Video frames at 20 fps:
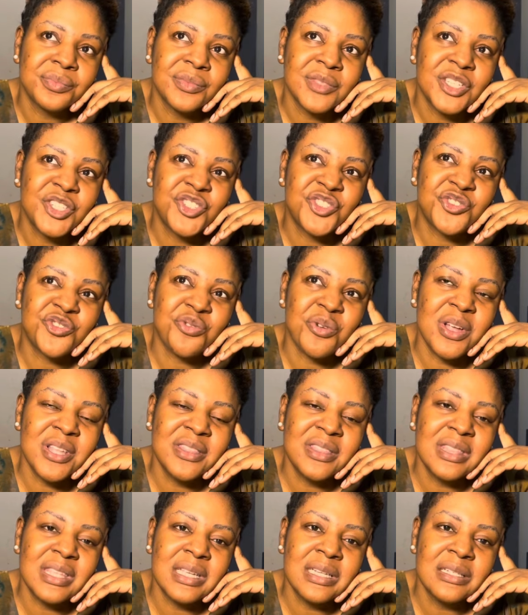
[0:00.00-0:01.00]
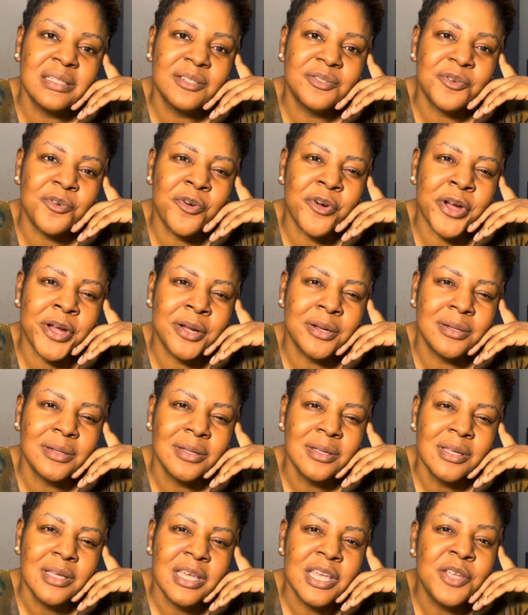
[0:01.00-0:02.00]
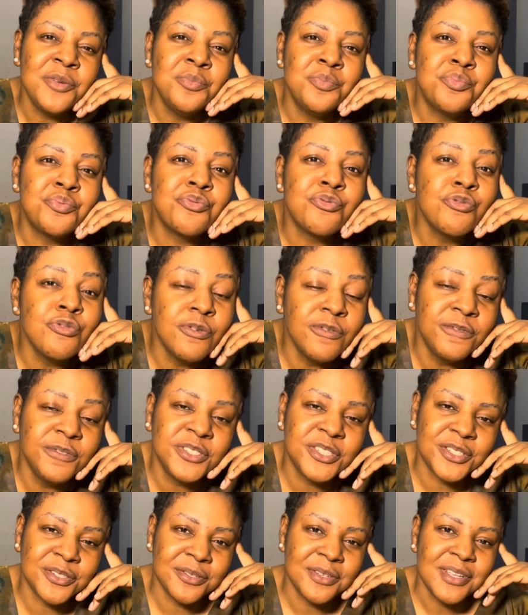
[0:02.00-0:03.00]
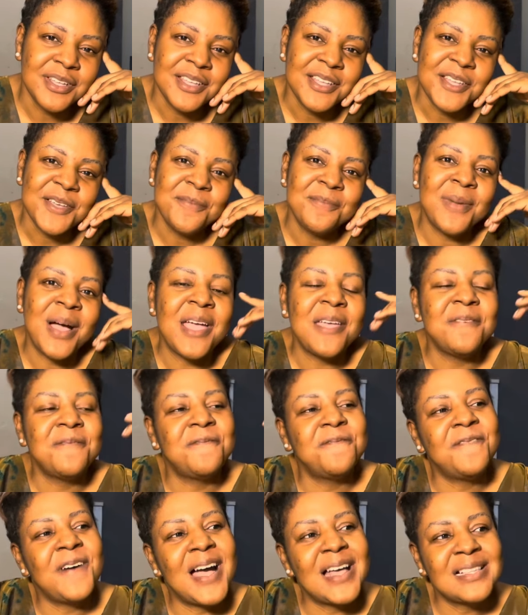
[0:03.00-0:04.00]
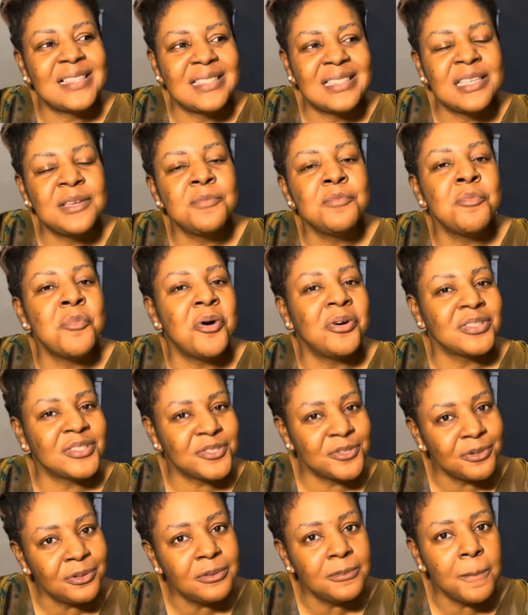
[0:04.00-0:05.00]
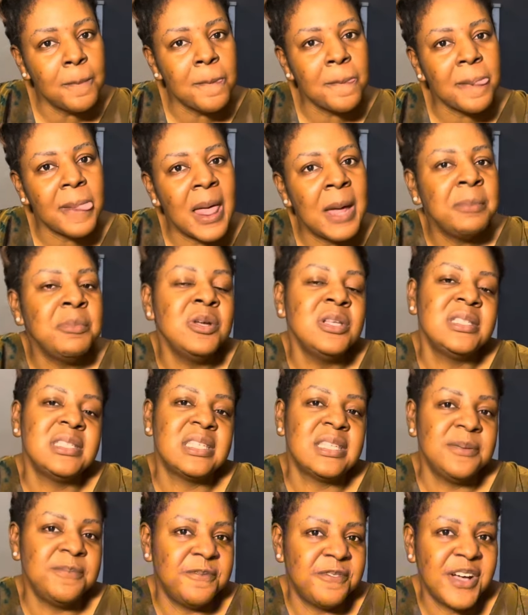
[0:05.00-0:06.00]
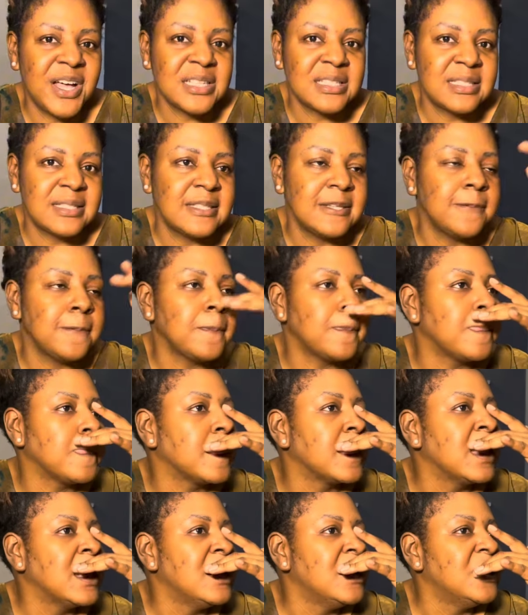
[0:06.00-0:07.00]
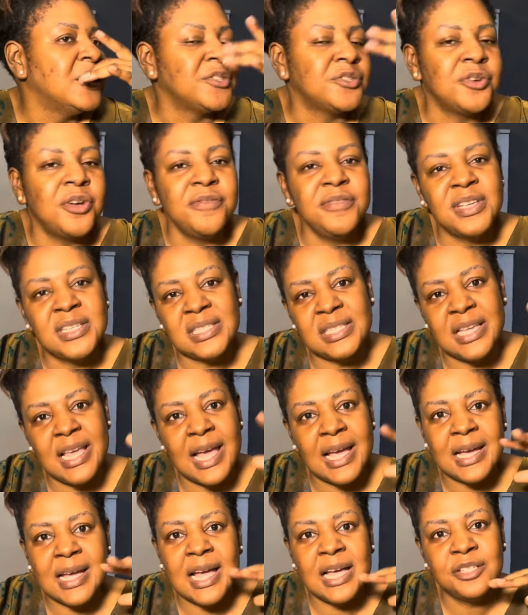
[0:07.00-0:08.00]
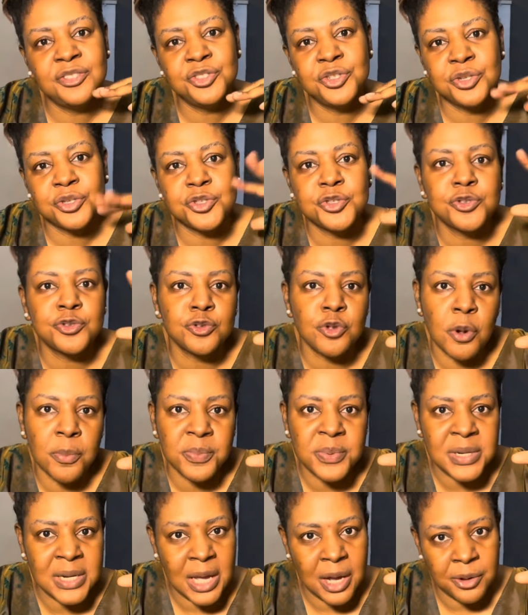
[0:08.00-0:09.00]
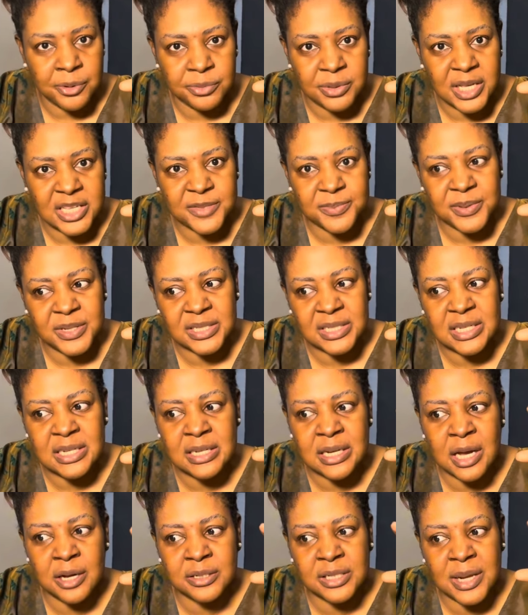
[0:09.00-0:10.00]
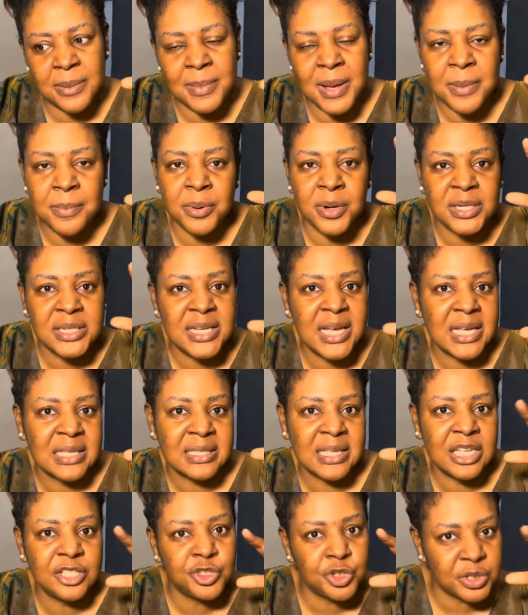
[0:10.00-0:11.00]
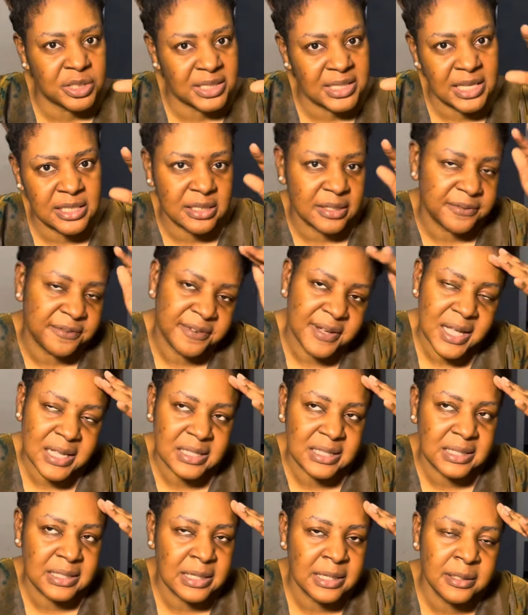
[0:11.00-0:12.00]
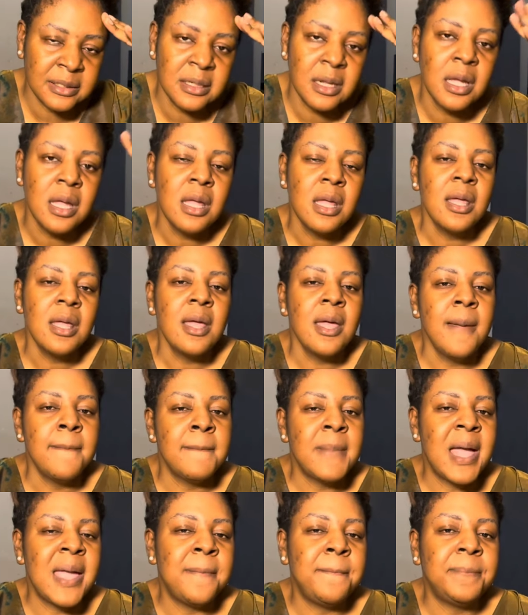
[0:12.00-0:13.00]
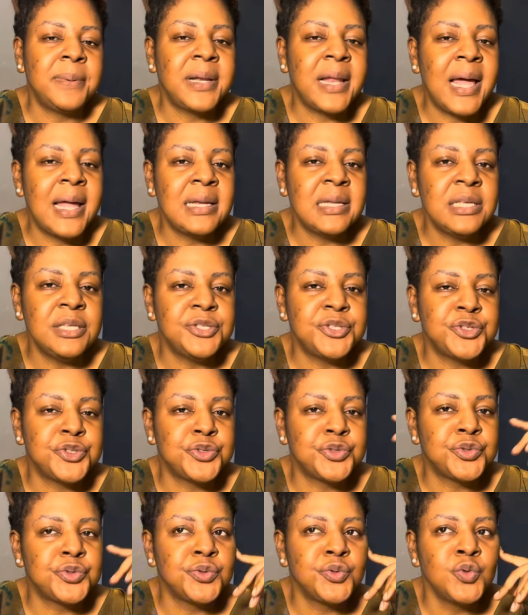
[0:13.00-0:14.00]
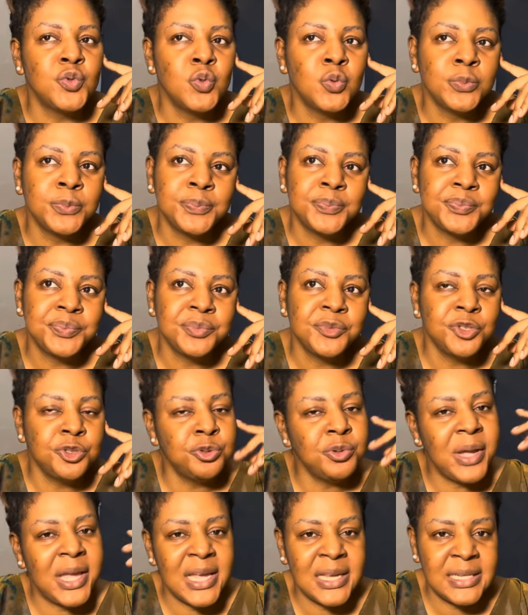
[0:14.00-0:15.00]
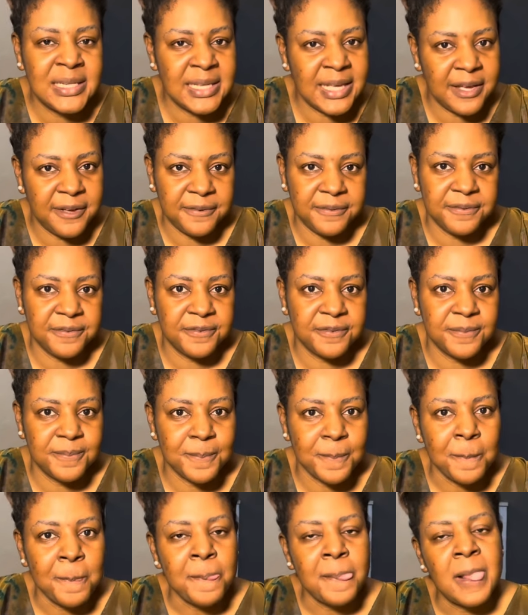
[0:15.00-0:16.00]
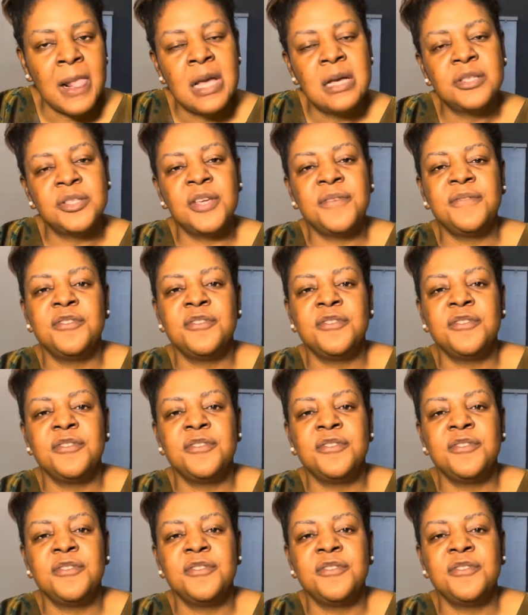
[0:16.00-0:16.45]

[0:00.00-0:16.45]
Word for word: strengthened or improved my fasting muscle i'm going to keep fasting so obviously i can't just stop now especially now that my body has adjusted to fasting my plan is to do adf so if you